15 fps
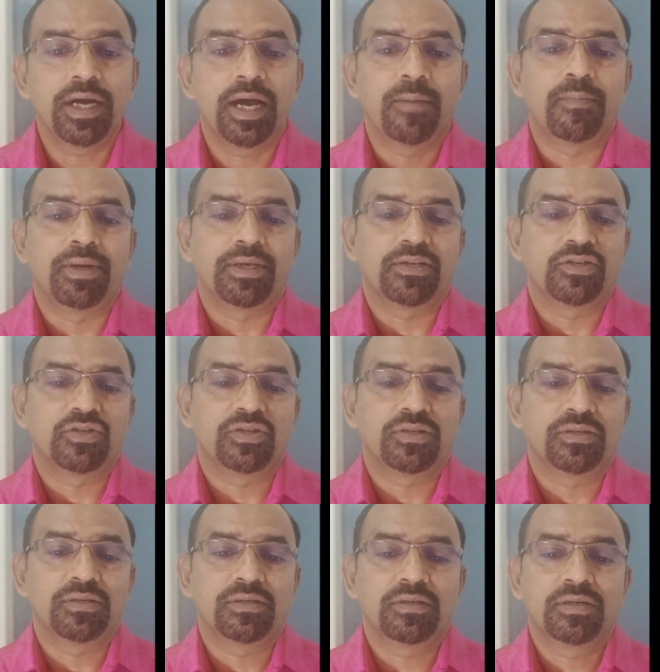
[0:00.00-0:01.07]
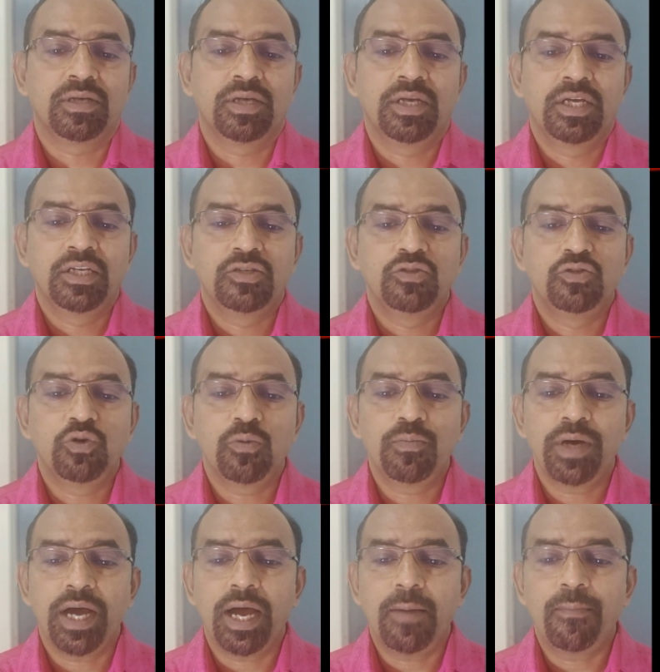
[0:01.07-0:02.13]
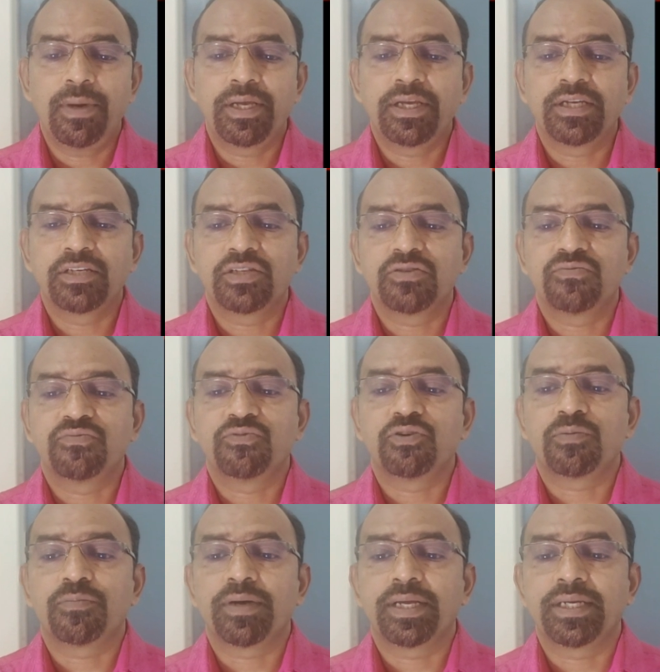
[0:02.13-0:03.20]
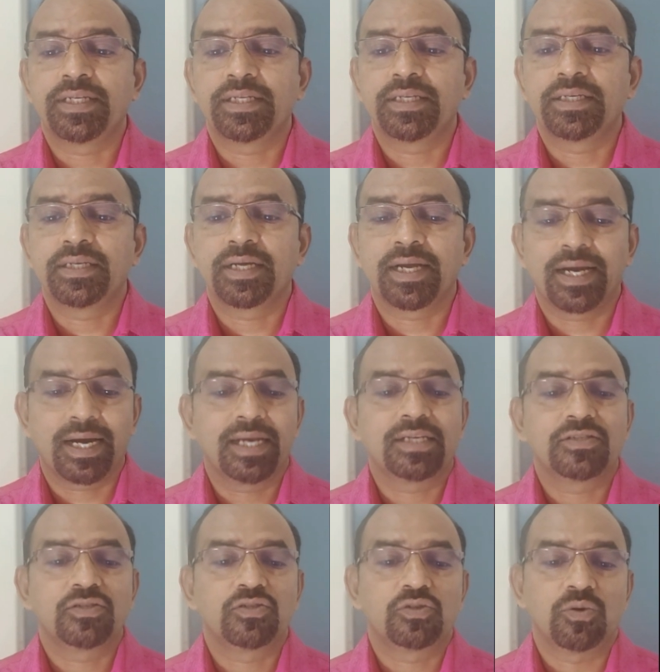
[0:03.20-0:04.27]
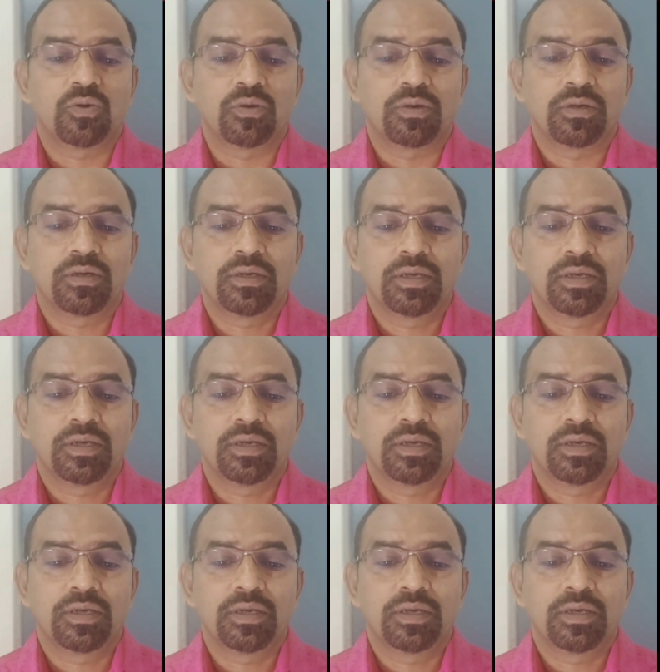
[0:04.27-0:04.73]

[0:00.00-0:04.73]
application. Job application format class 12.